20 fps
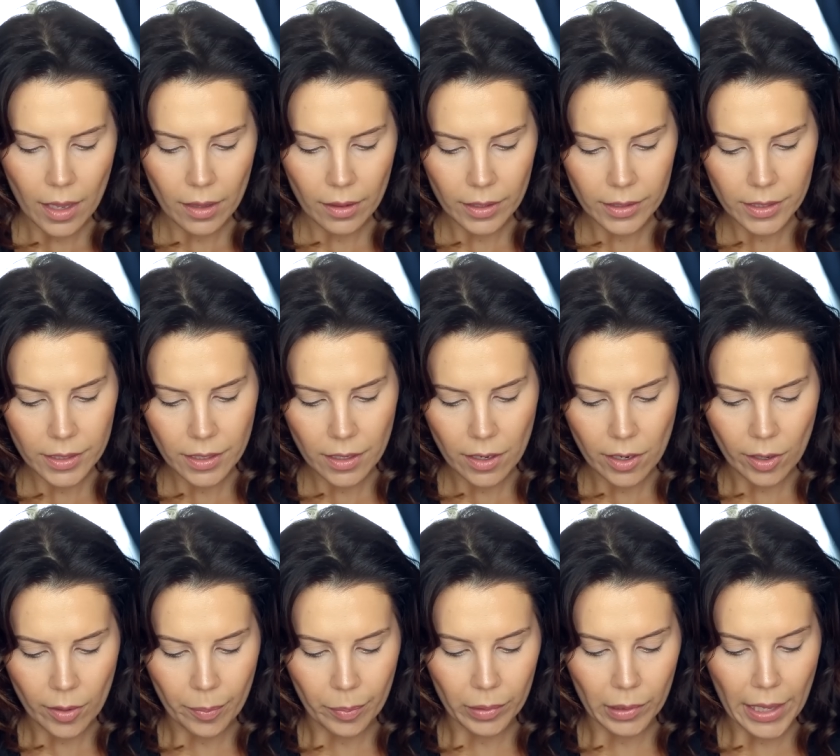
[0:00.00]
But let's see
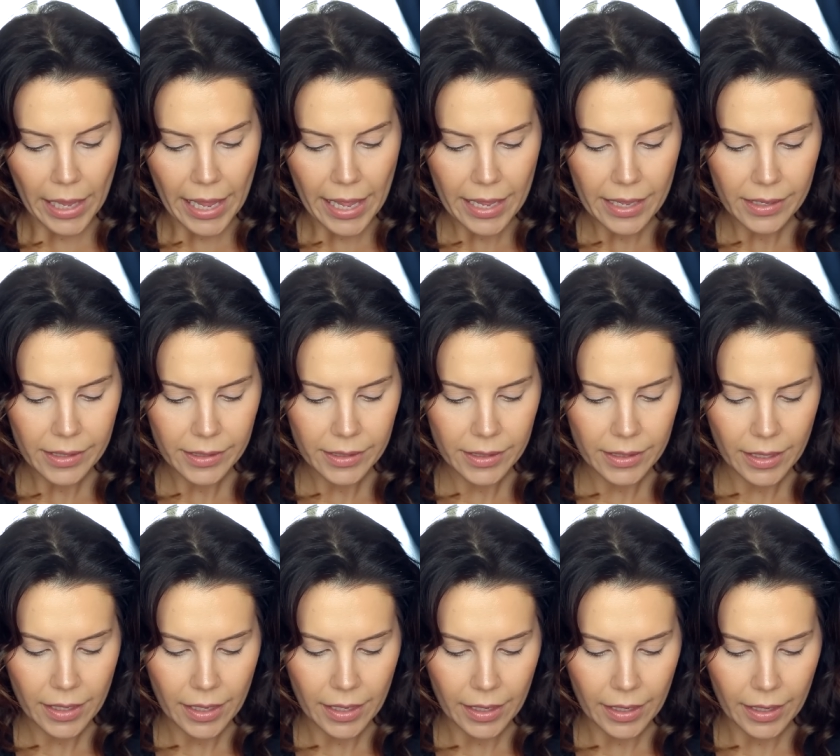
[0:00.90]
here, Blaze
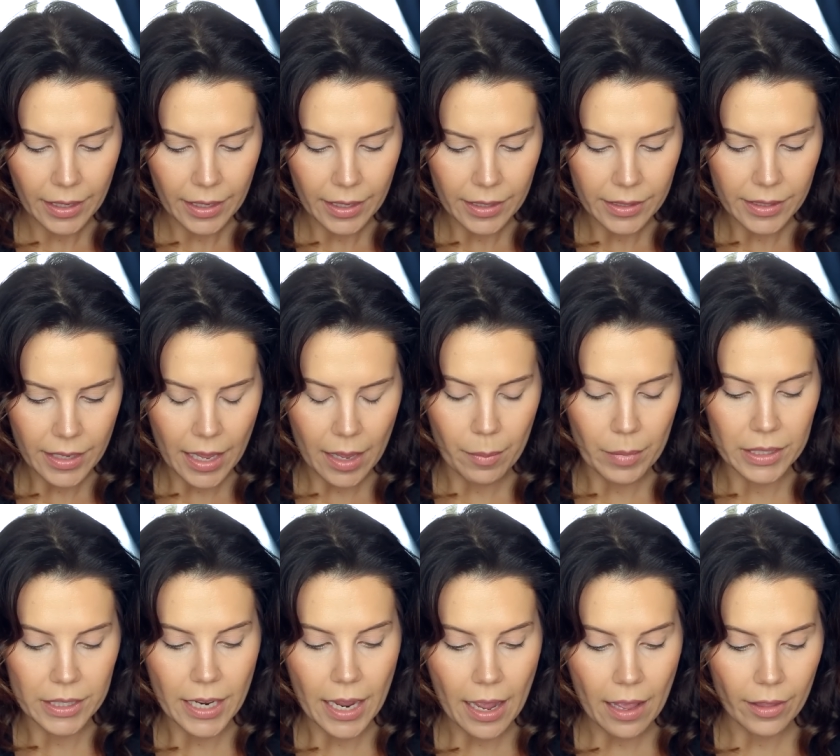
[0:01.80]
is a
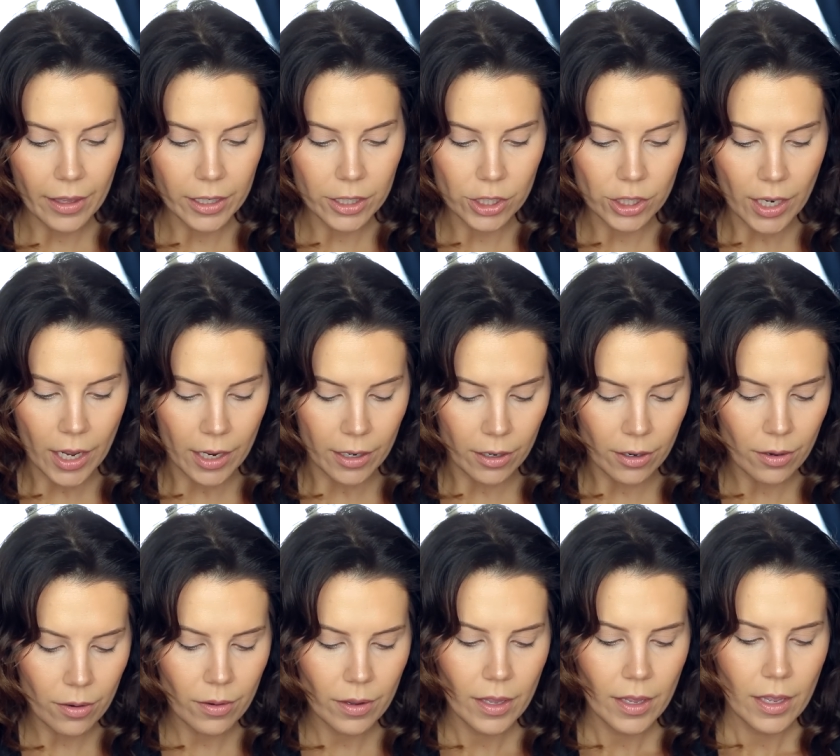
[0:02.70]
metallic
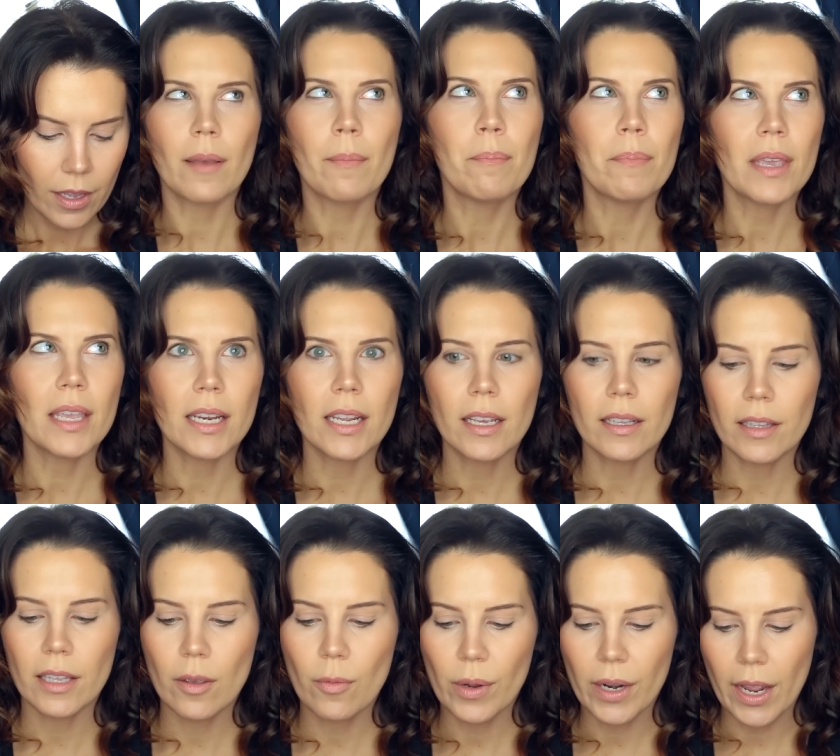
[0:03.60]
shadow.
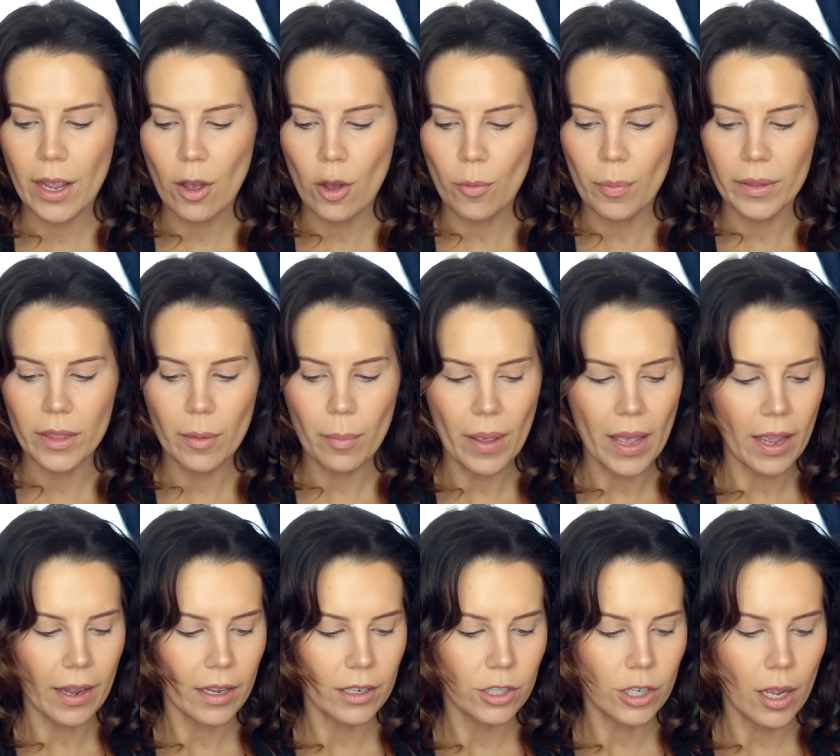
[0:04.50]
Immediately when I opened the
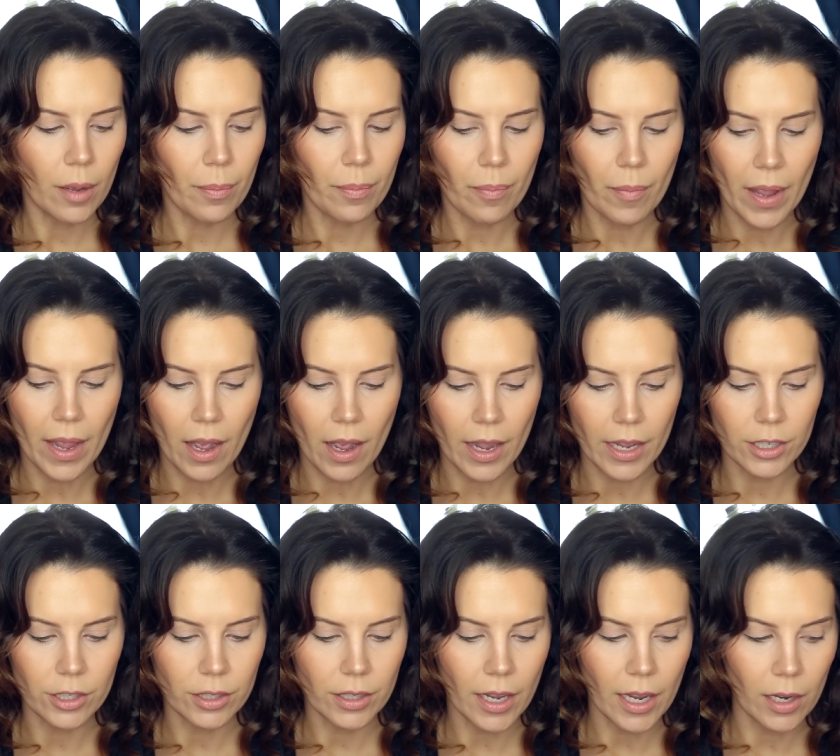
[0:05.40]
package up, my eye
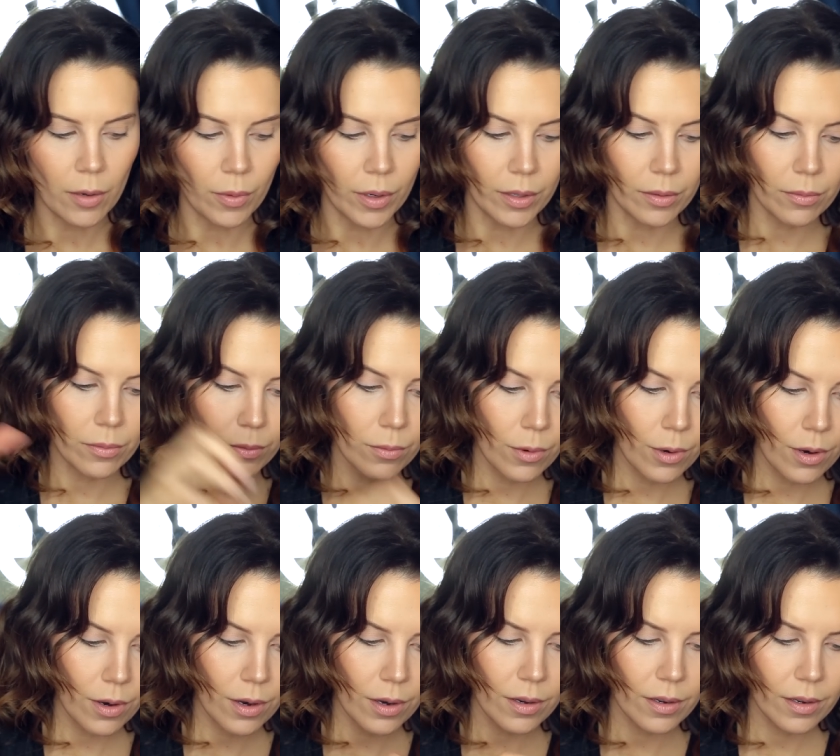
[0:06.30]
just kind of went,
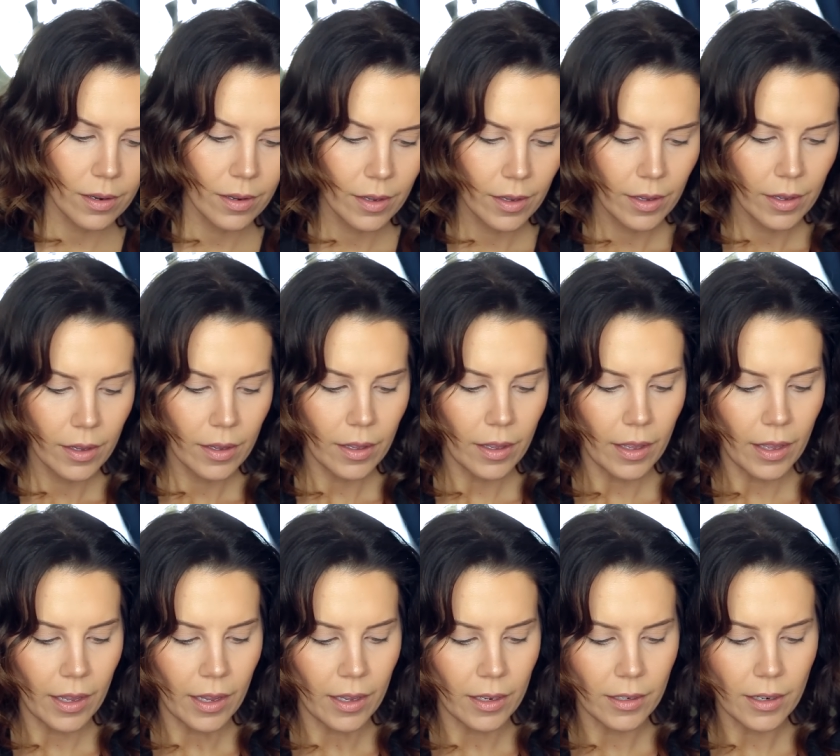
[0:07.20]
Wah.
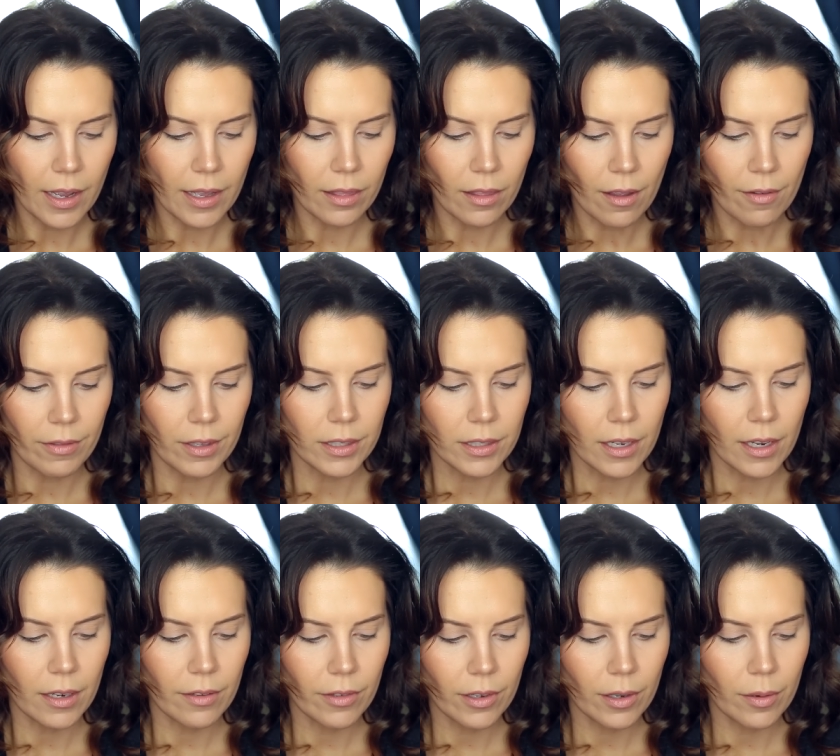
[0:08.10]
and I love this
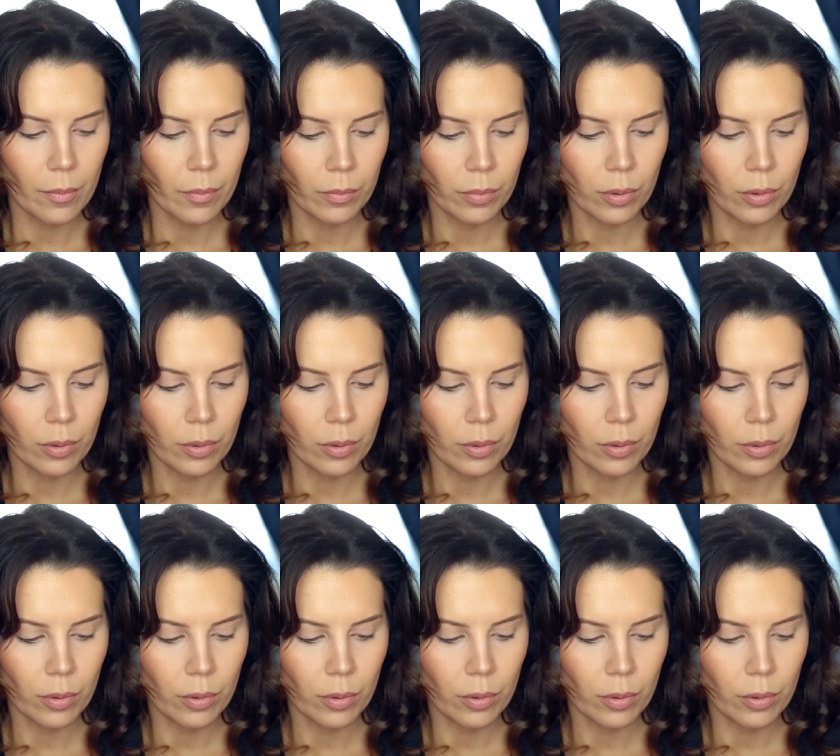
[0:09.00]
kind of a